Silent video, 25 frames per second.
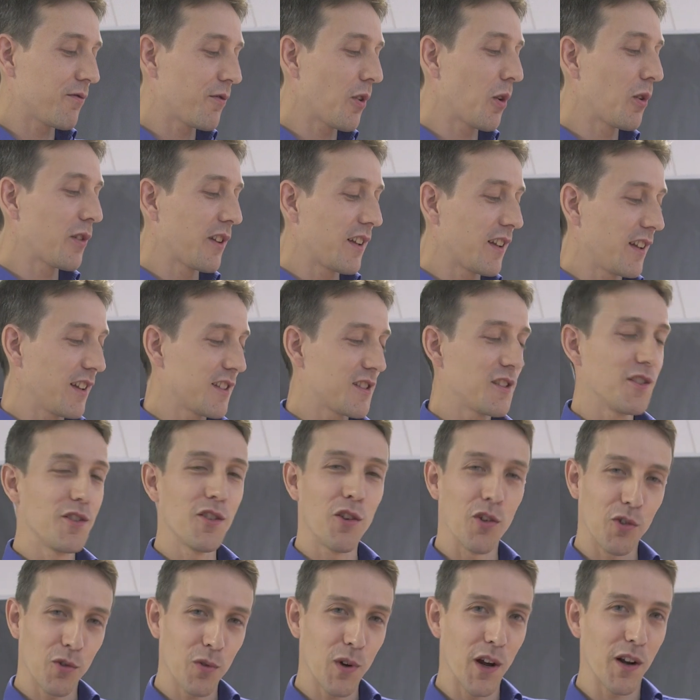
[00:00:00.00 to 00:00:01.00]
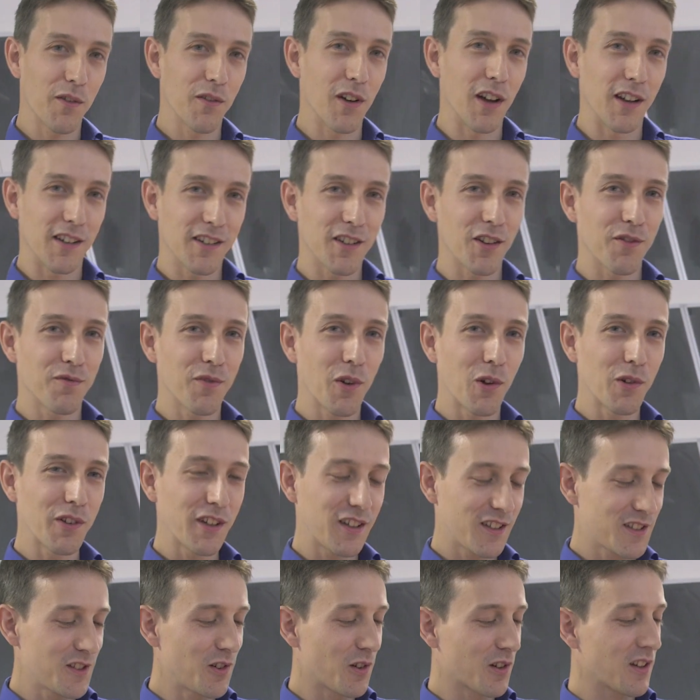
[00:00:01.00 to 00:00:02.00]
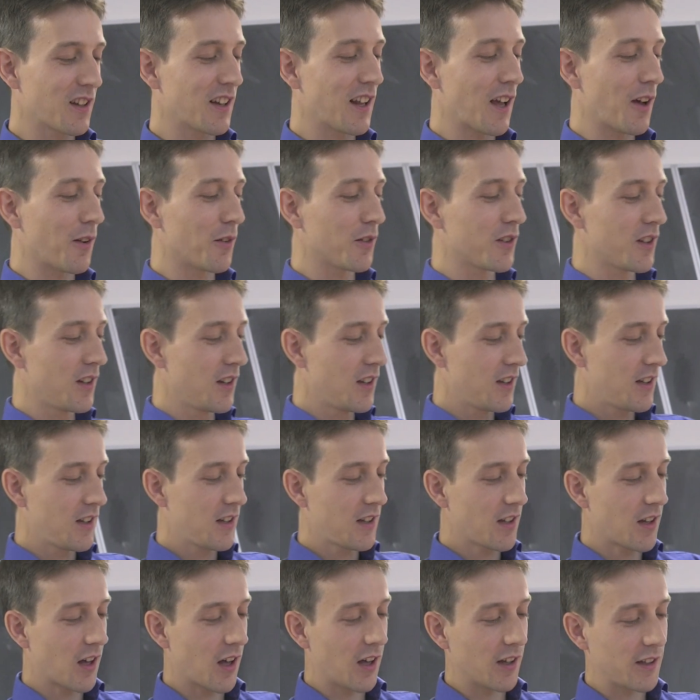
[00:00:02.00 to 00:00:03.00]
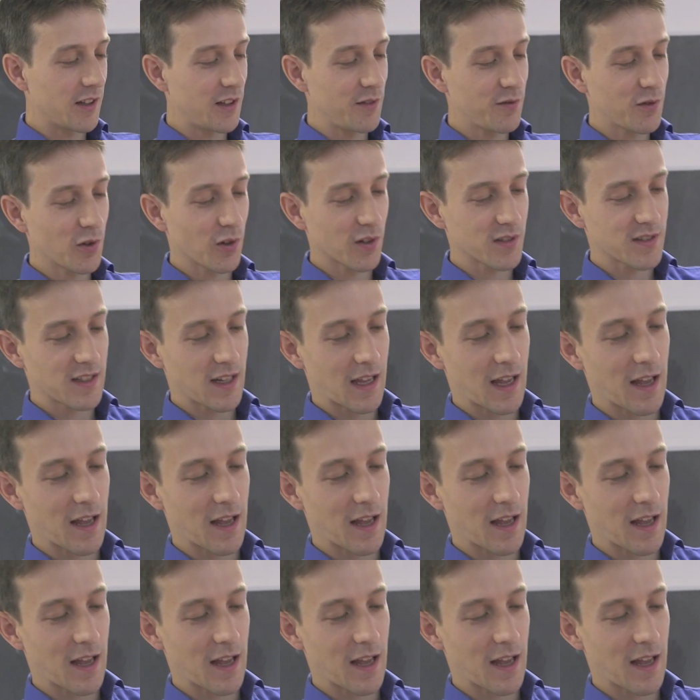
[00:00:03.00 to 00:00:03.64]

folding is not quite right, so folding is not allowed. Uh, you've, got to